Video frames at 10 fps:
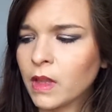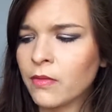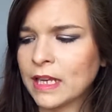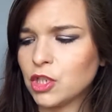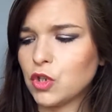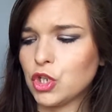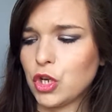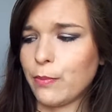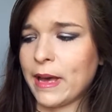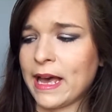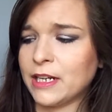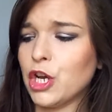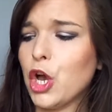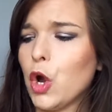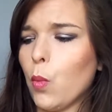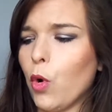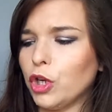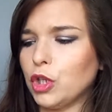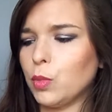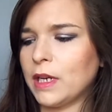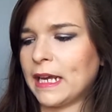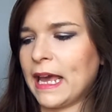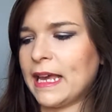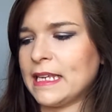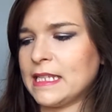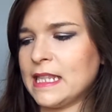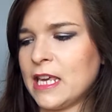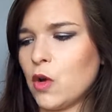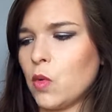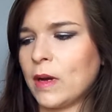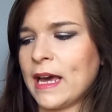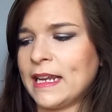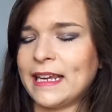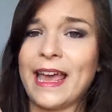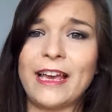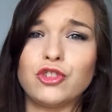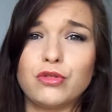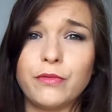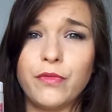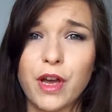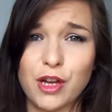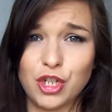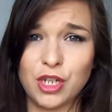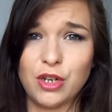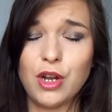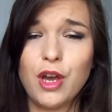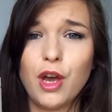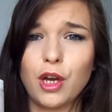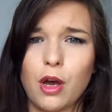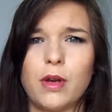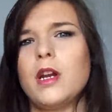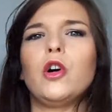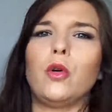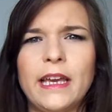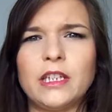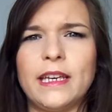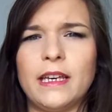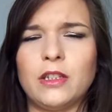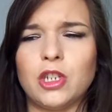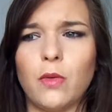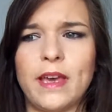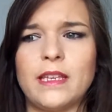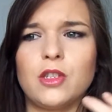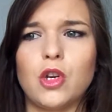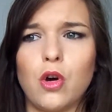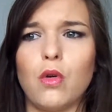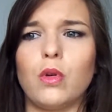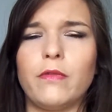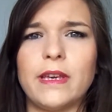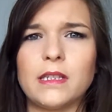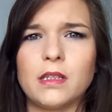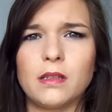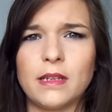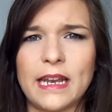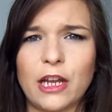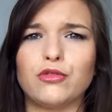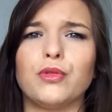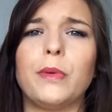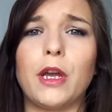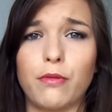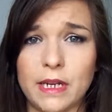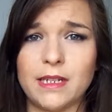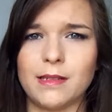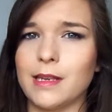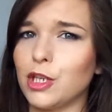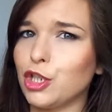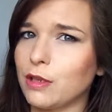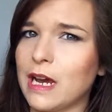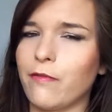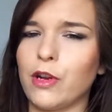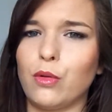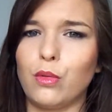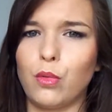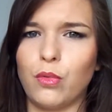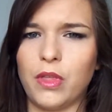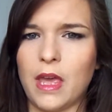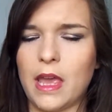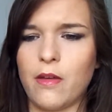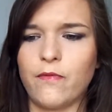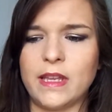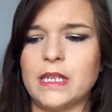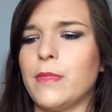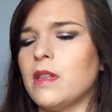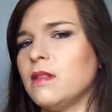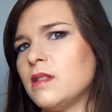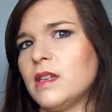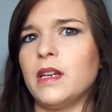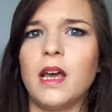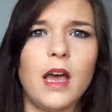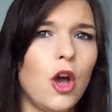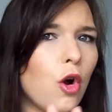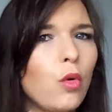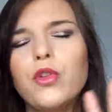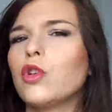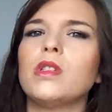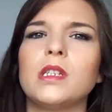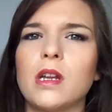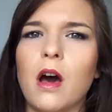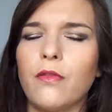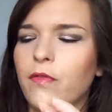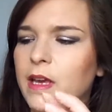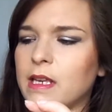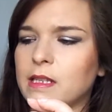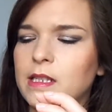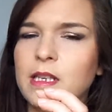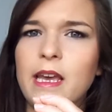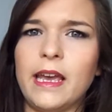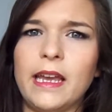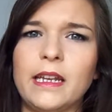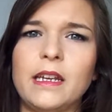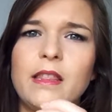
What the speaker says: that's not too bad. What you want to get is the organic extra virgin coconut oil, so that it's got all of its natural ingredients that it should have, and all the vitamins and all the good stuff is in